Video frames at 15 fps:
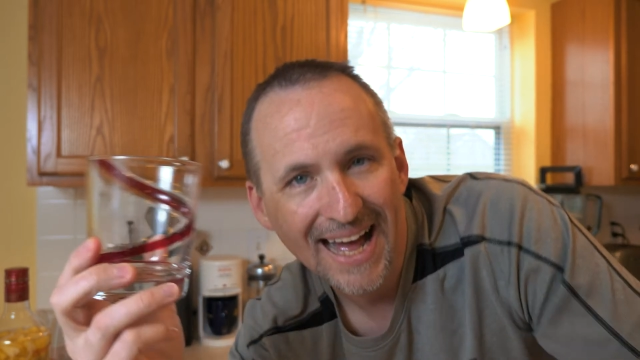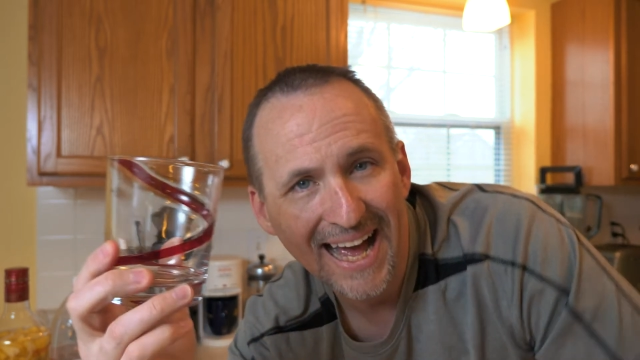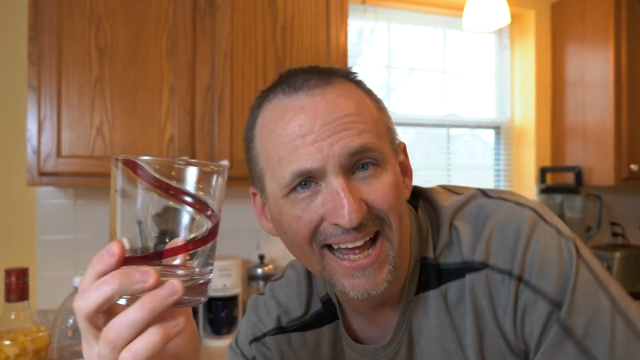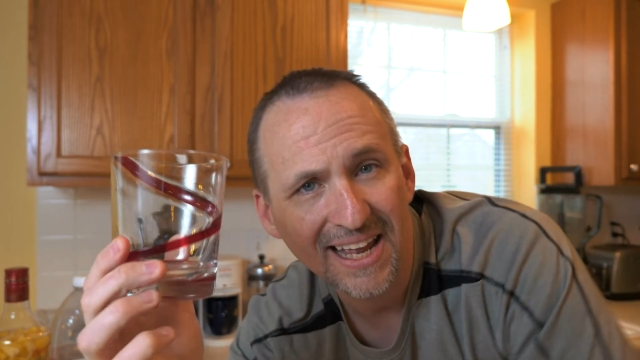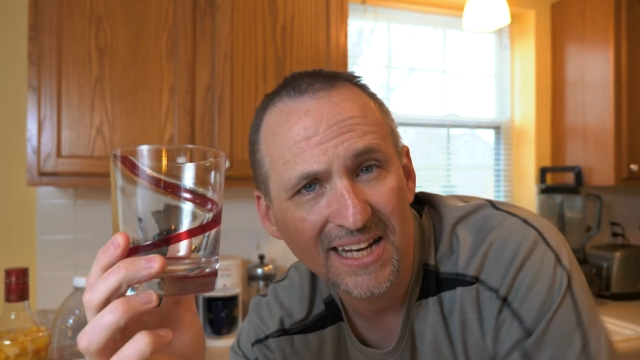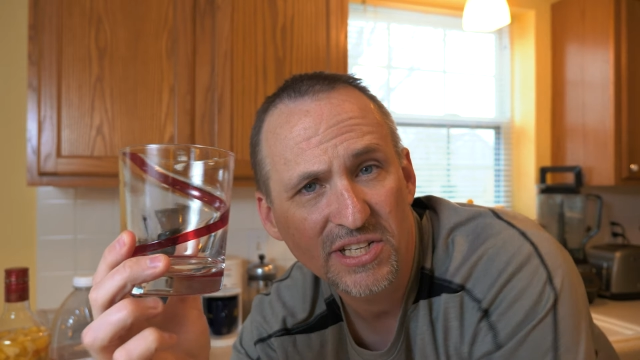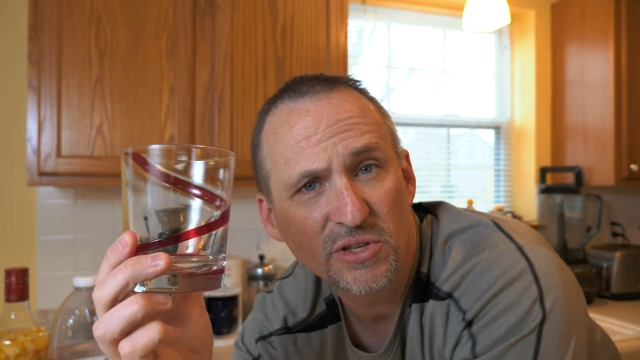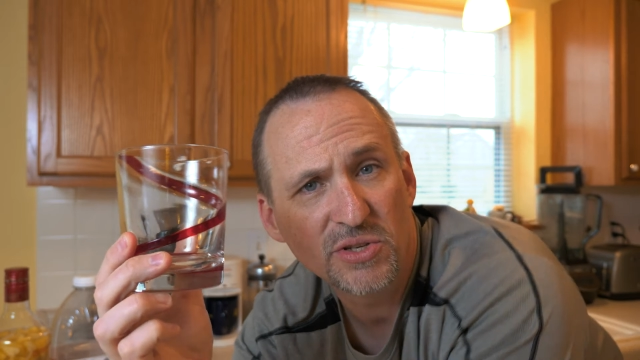I
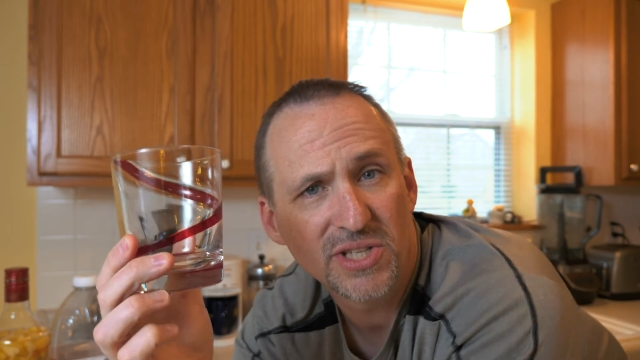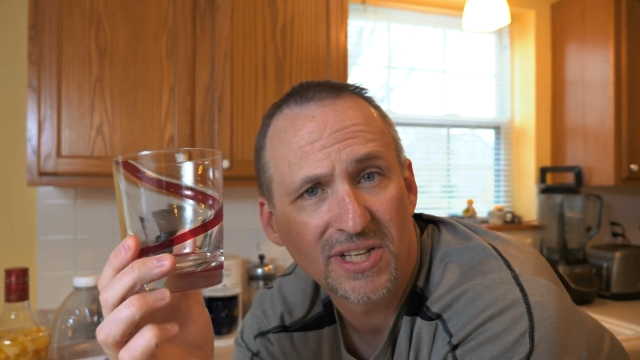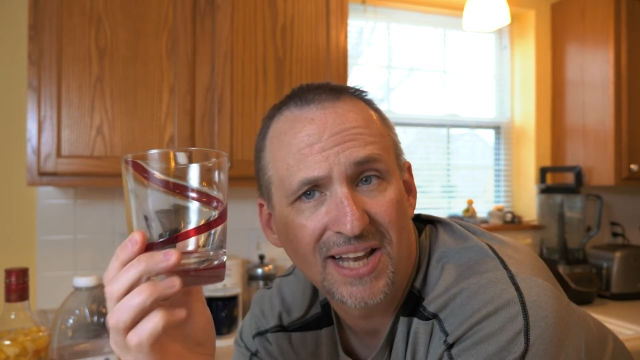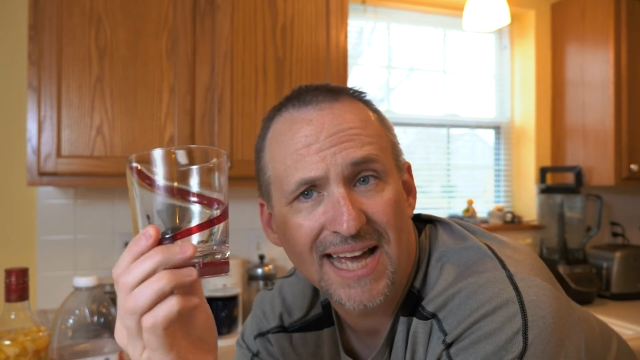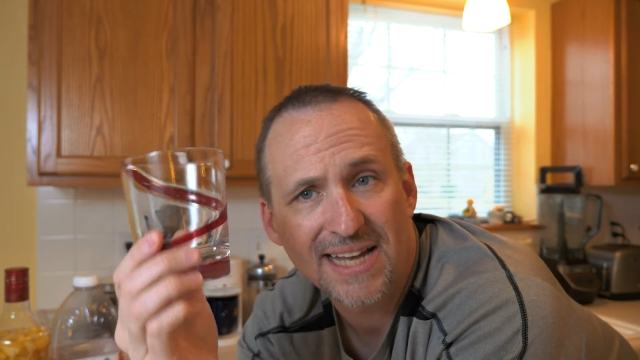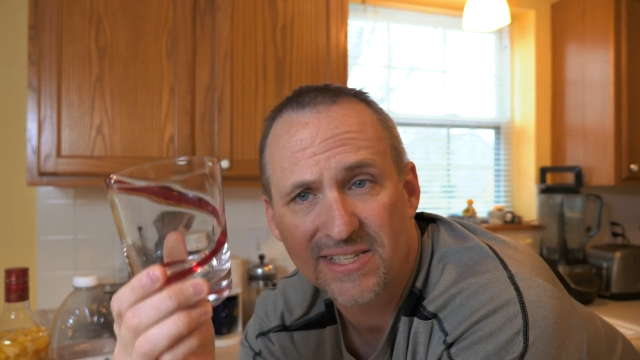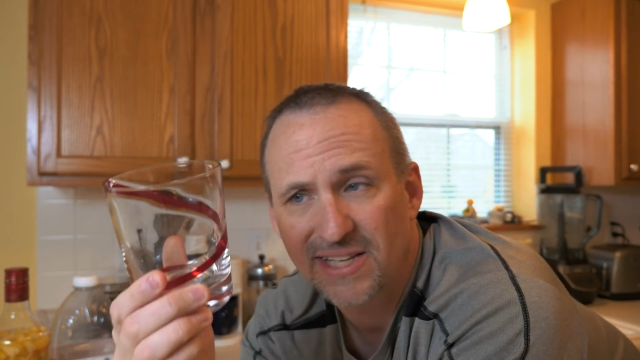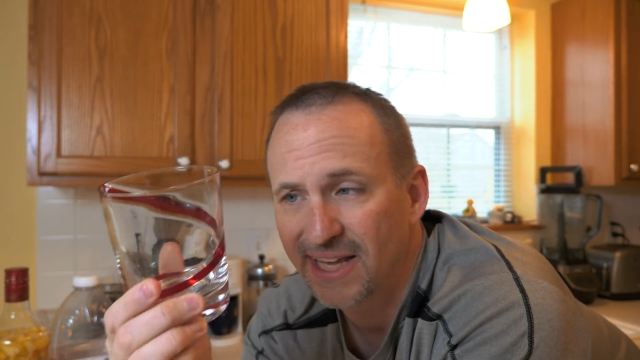like to use a
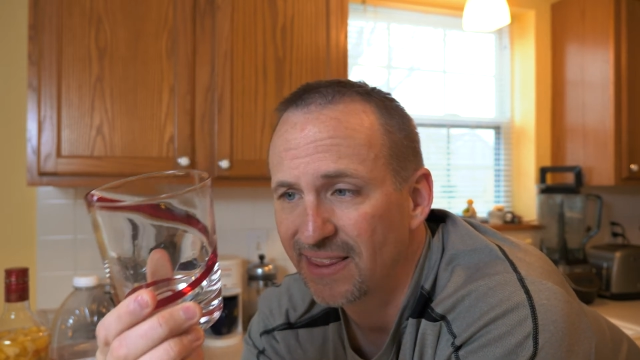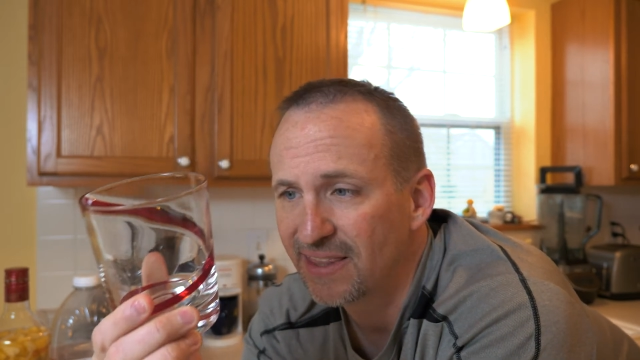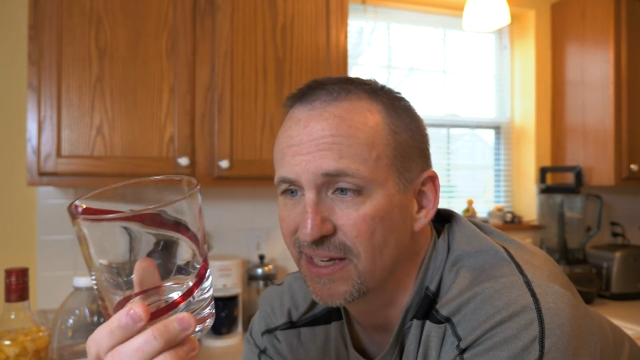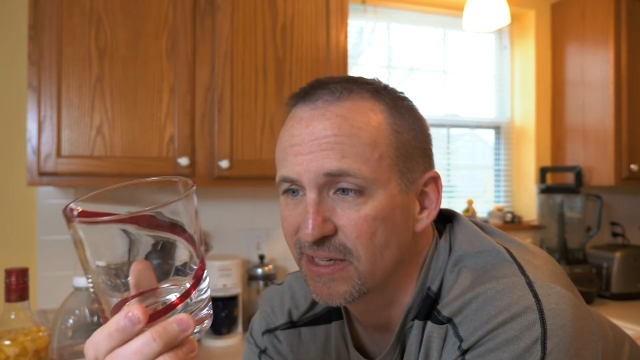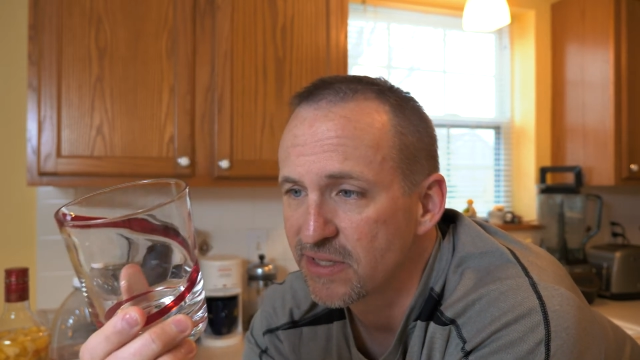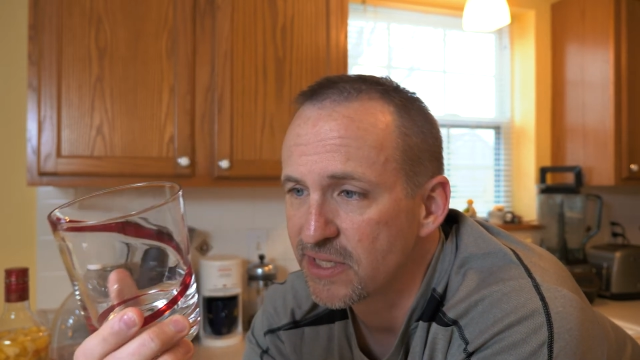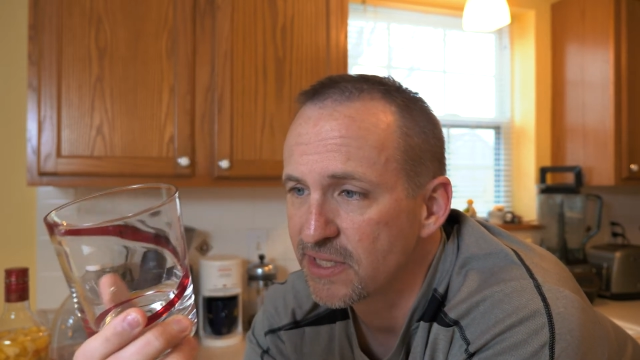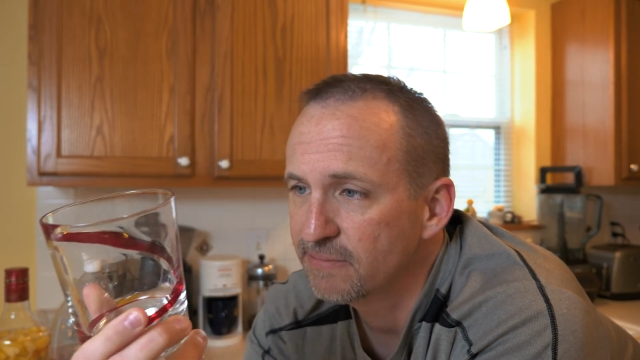glass like
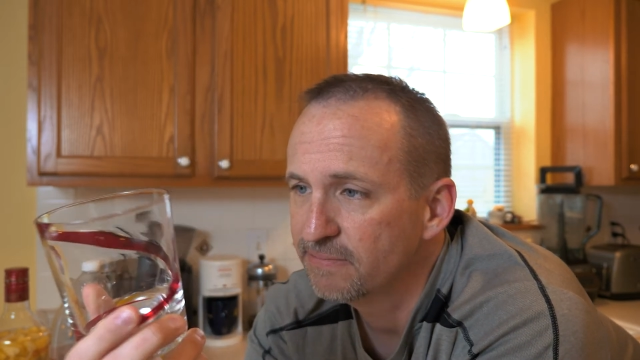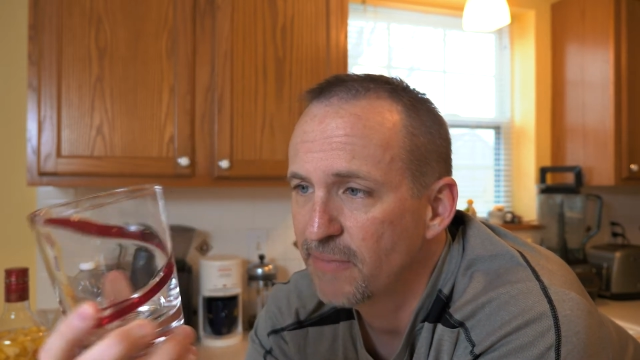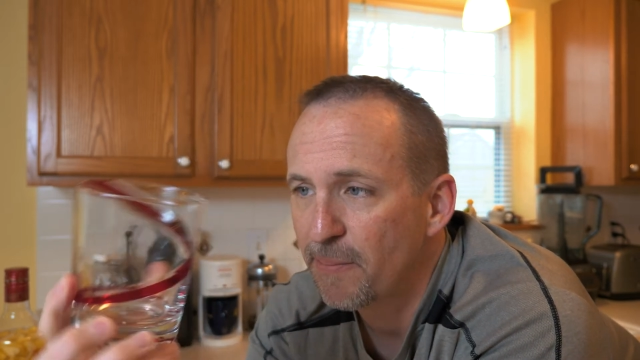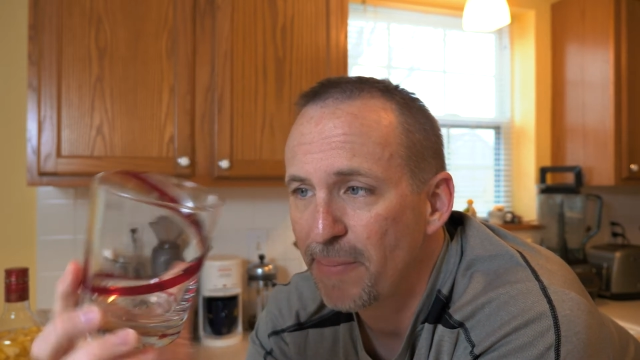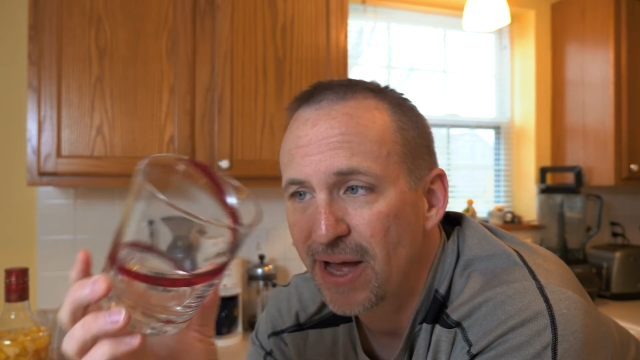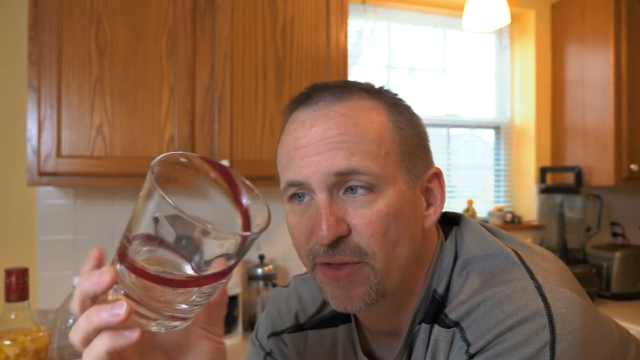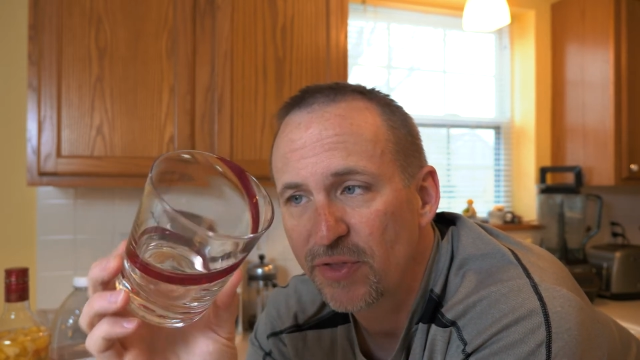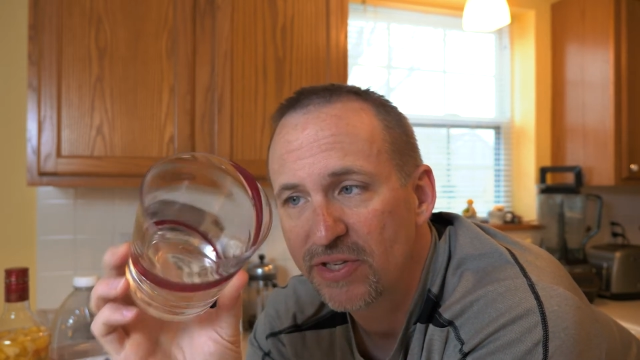this,
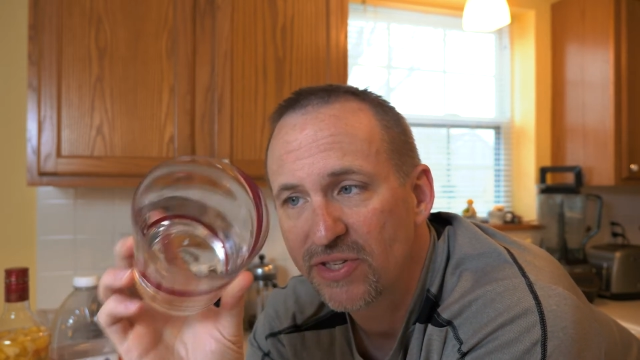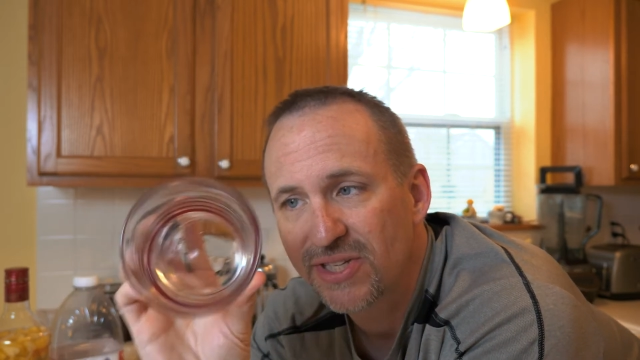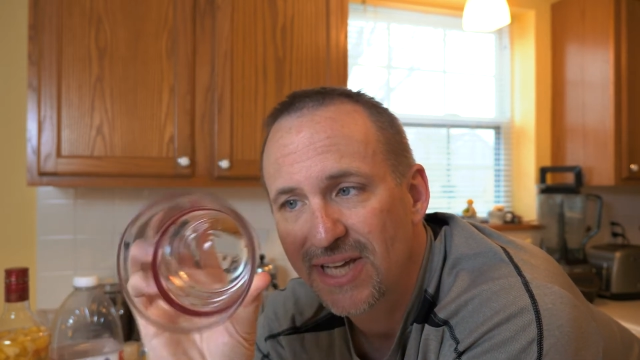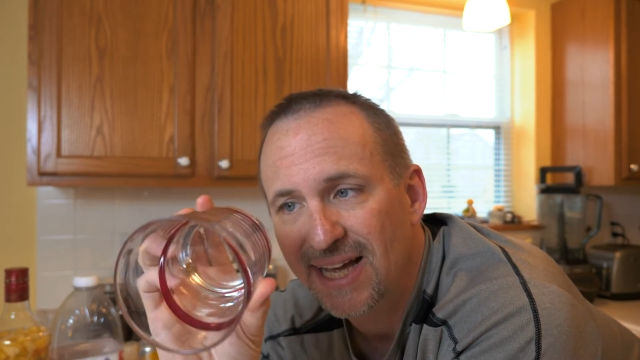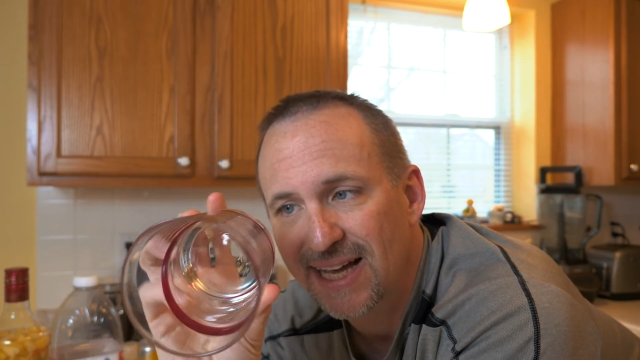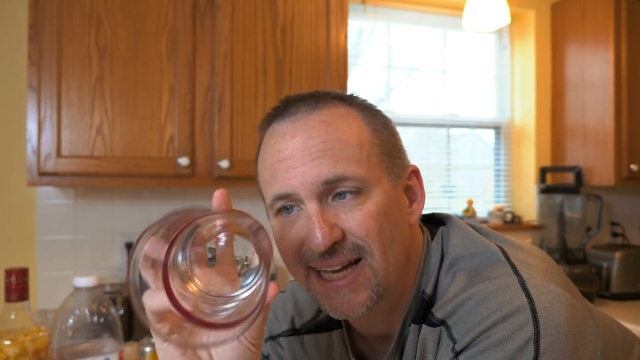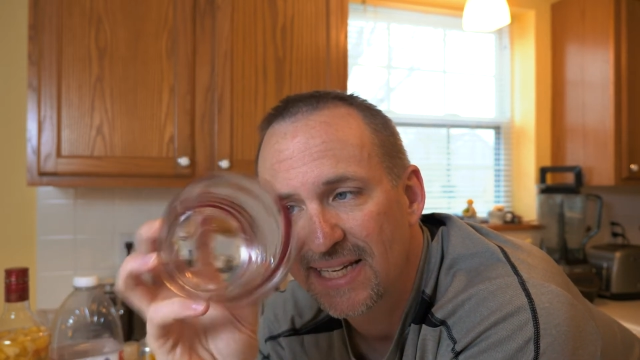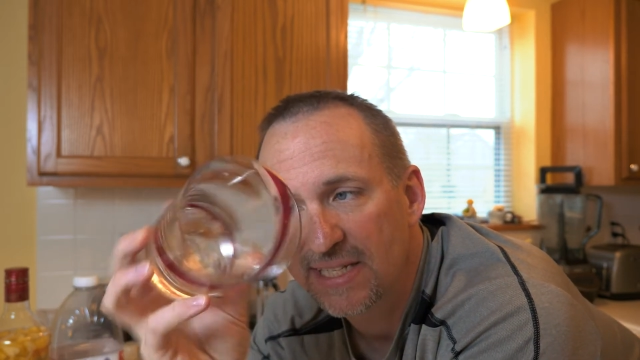about this
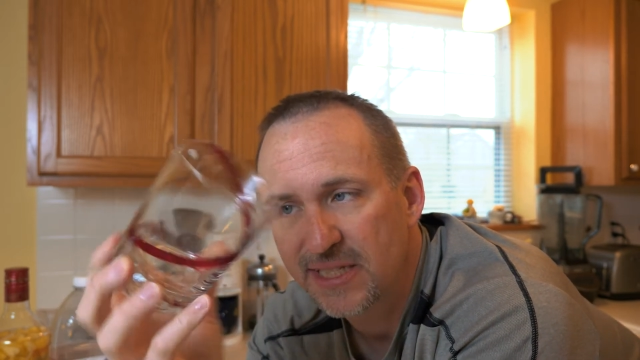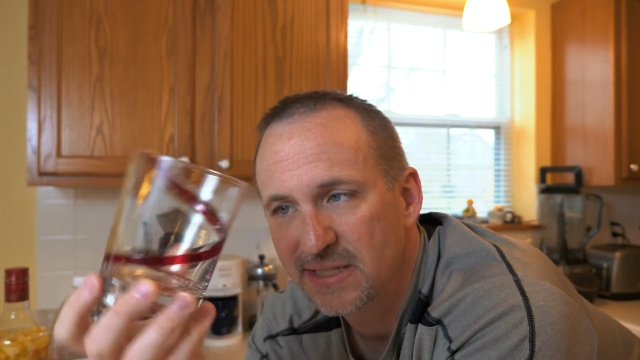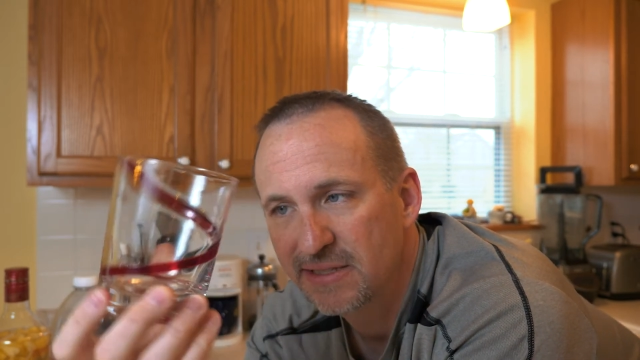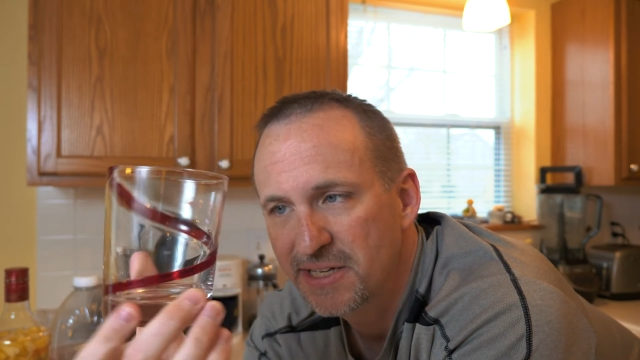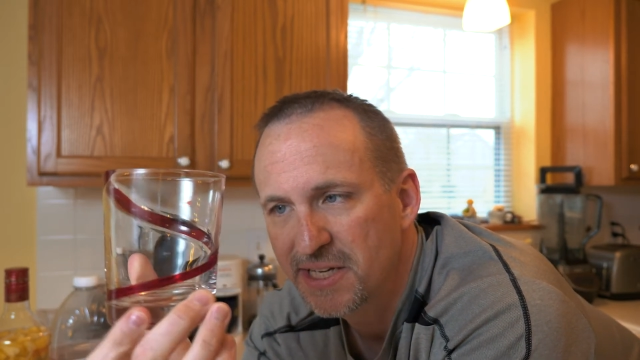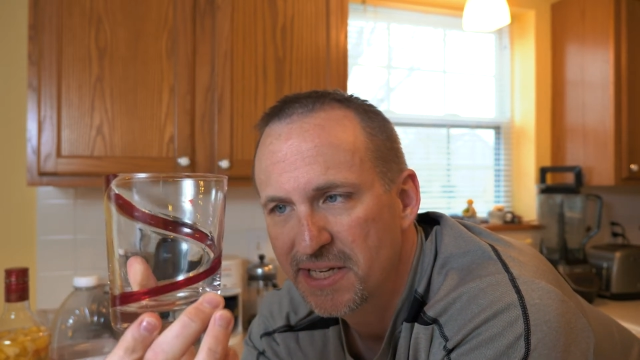size.